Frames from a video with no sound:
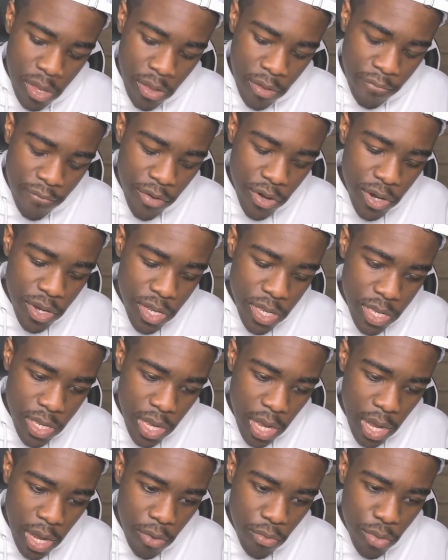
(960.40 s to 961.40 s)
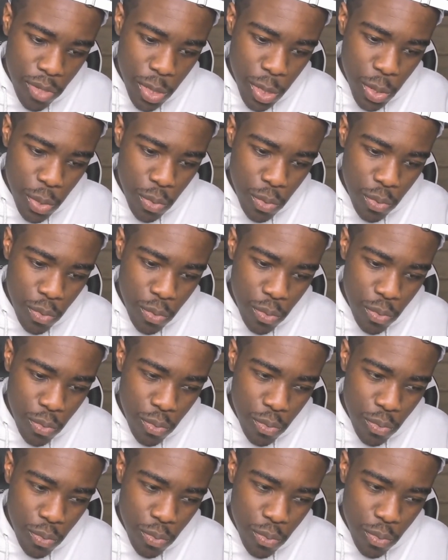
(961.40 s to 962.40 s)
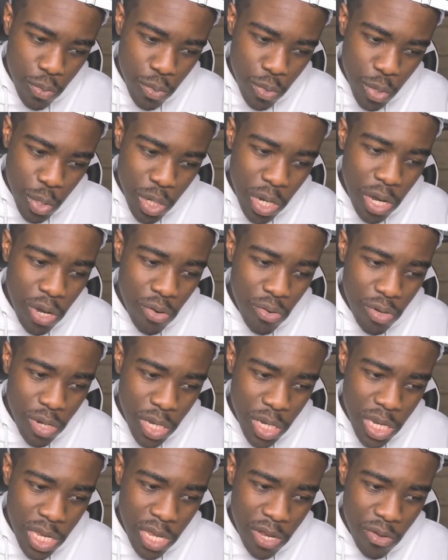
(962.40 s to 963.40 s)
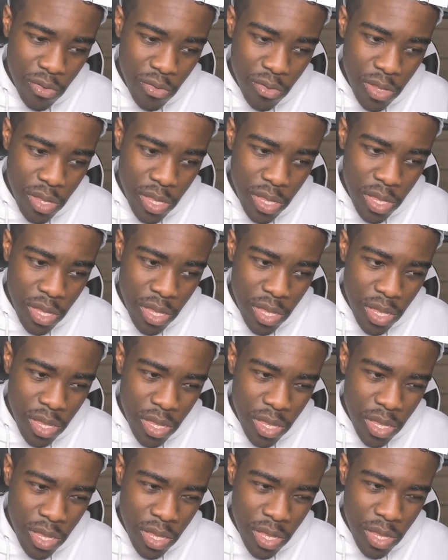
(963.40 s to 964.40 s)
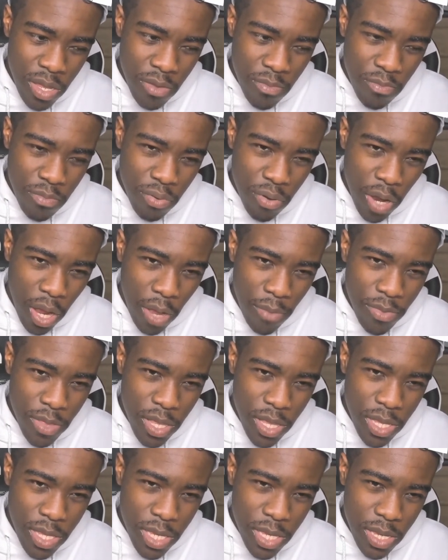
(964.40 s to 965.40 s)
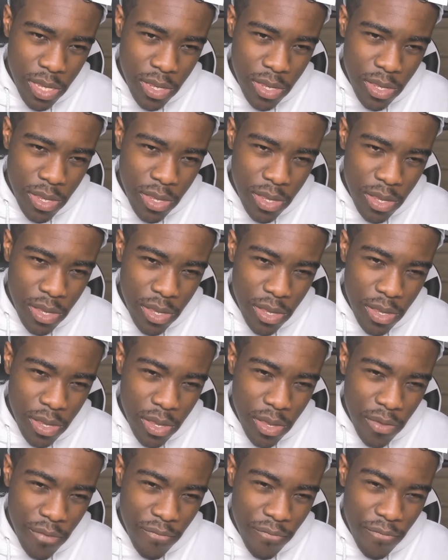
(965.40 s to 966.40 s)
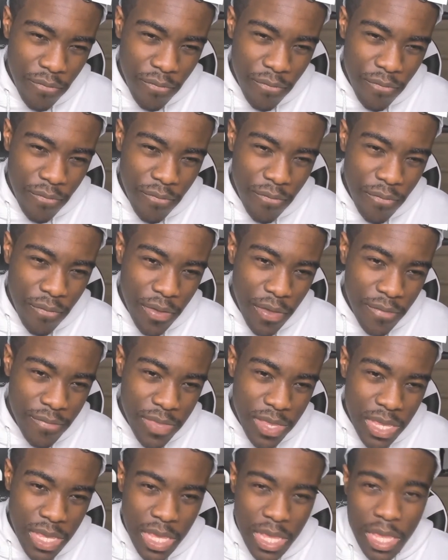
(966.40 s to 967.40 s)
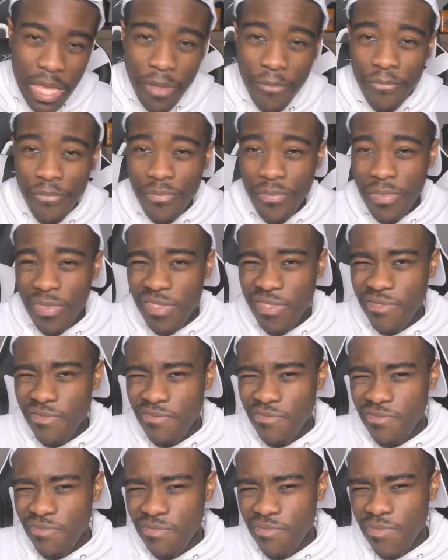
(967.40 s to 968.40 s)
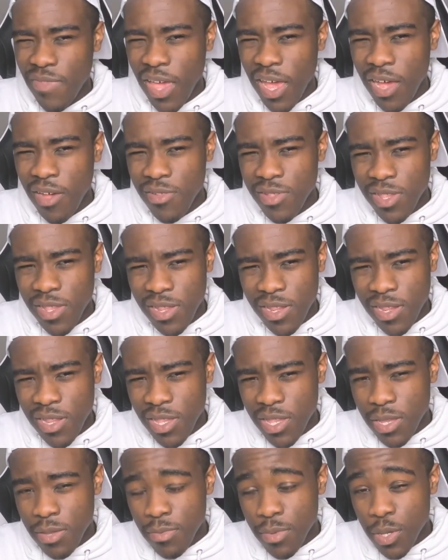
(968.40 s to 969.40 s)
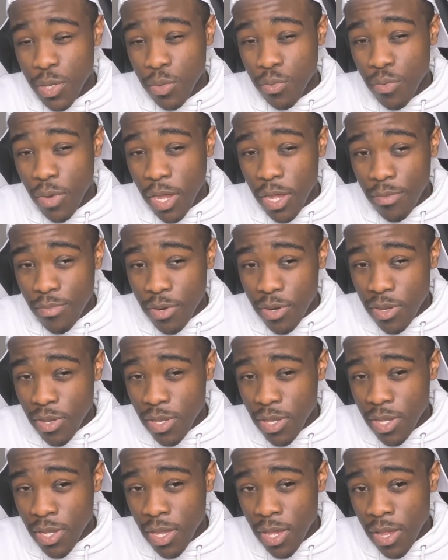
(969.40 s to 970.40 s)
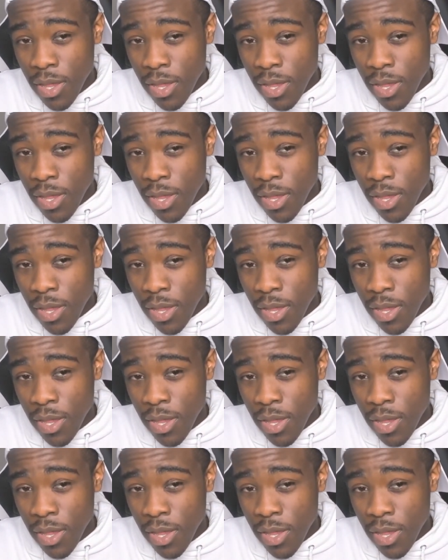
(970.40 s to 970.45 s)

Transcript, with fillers: first, I want to try to go this channel probably to 15,000 subscribers.